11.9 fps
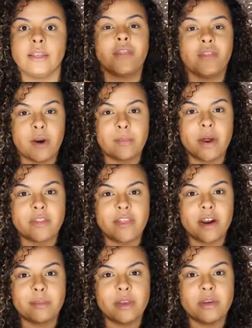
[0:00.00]
The third product
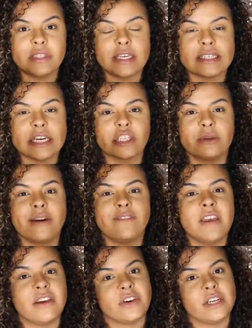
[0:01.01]
that I'll be using is actually my
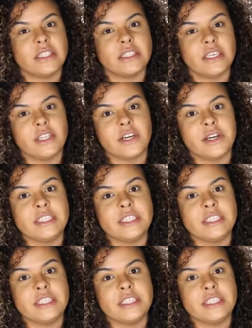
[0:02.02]
favorite concealer.